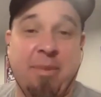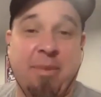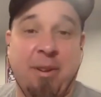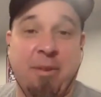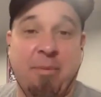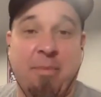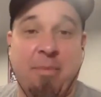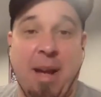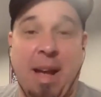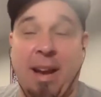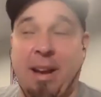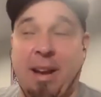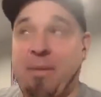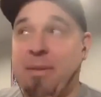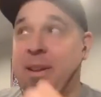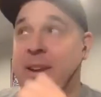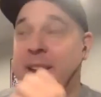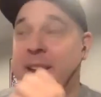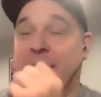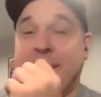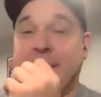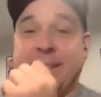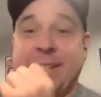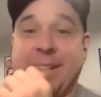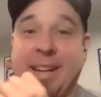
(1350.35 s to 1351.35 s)
you're back in the
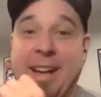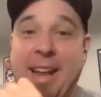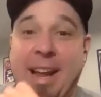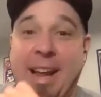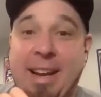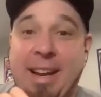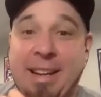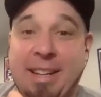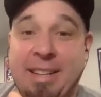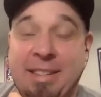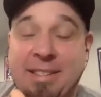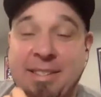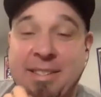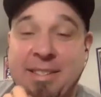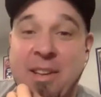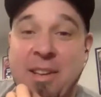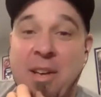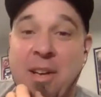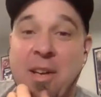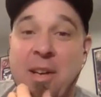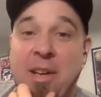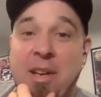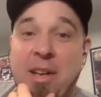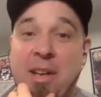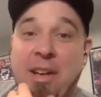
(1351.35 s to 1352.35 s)
1980s
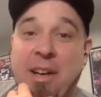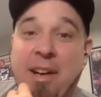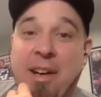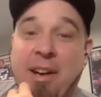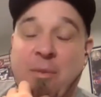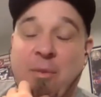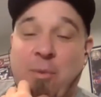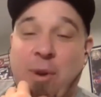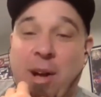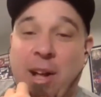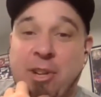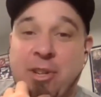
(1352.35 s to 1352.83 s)
uh, yeah.